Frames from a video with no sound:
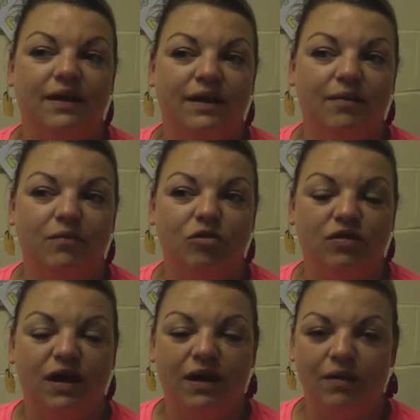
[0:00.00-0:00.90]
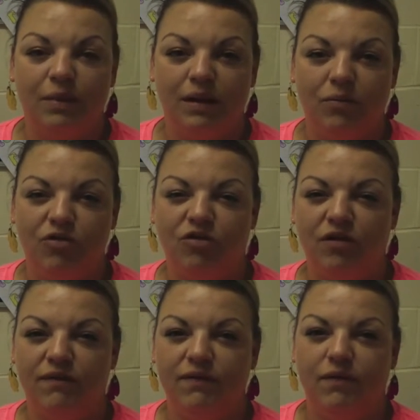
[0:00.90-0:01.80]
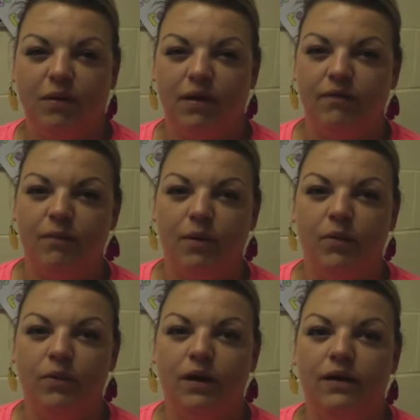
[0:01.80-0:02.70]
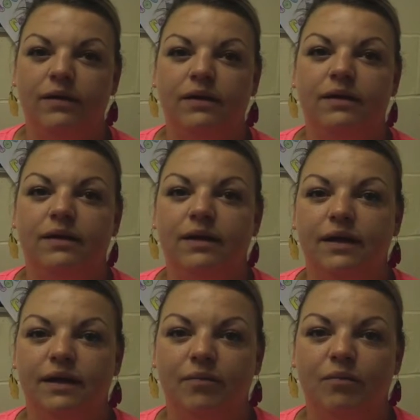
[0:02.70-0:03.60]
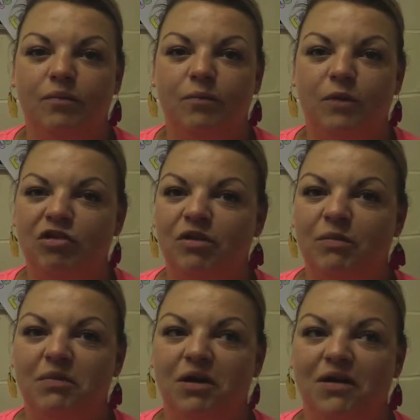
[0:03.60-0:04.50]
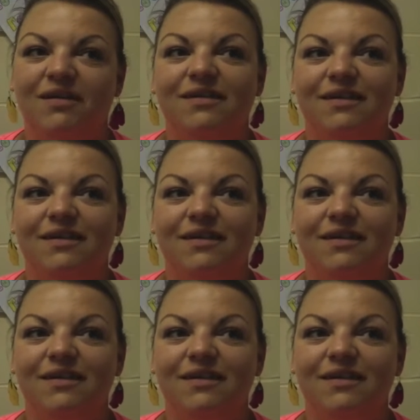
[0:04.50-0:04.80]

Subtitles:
just kind of being brushed off as a bit of a moaner, which I'm not.